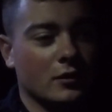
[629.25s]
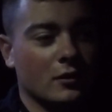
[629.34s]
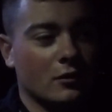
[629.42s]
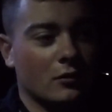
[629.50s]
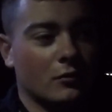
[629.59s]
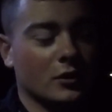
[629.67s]

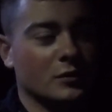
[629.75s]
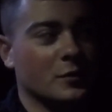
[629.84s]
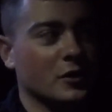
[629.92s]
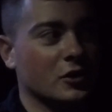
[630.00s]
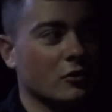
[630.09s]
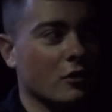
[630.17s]
Runs pretty
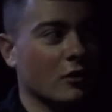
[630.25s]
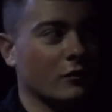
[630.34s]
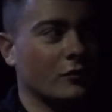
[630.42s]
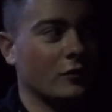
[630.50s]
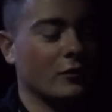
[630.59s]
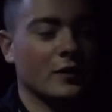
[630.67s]
strong
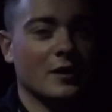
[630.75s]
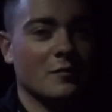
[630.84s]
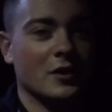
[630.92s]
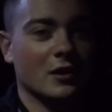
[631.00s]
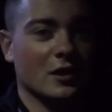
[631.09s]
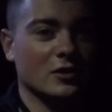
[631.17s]
for it
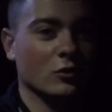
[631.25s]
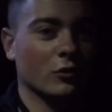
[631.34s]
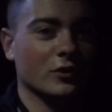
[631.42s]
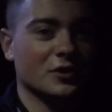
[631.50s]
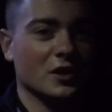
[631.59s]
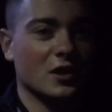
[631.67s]
being as old
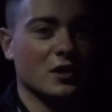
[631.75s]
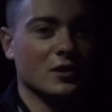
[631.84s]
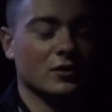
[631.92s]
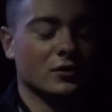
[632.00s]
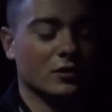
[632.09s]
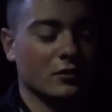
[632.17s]
as it
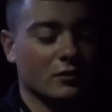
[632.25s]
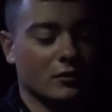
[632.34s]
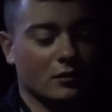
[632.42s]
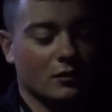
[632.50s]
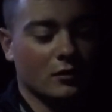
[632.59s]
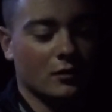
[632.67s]
is.
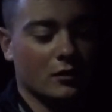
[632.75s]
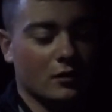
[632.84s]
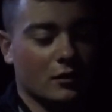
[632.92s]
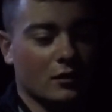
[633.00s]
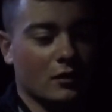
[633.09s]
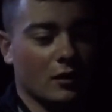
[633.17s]

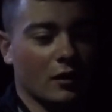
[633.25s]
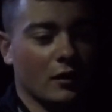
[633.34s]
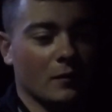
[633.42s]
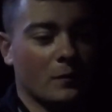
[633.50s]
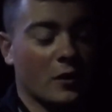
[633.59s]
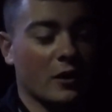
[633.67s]

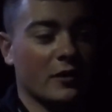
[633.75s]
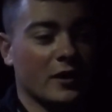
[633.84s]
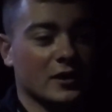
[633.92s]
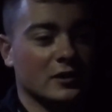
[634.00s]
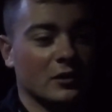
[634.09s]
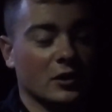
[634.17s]
Probably the
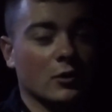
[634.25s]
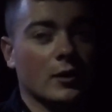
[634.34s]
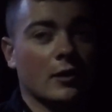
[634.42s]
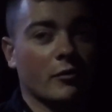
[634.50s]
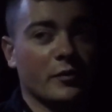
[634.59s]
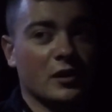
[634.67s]
next thing to go out
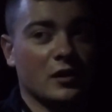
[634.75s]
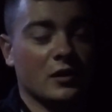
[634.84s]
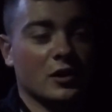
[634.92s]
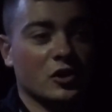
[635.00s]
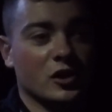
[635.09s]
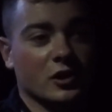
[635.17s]
will be
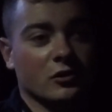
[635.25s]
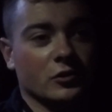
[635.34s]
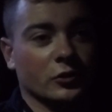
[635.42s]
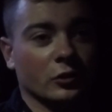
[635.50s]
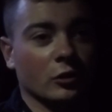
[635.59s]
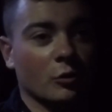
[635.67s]
injectors
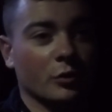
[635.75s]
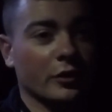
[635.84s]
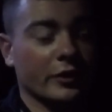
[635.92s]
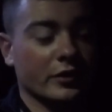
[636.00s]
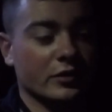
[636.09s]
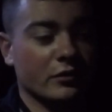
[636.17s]
or glow plugs.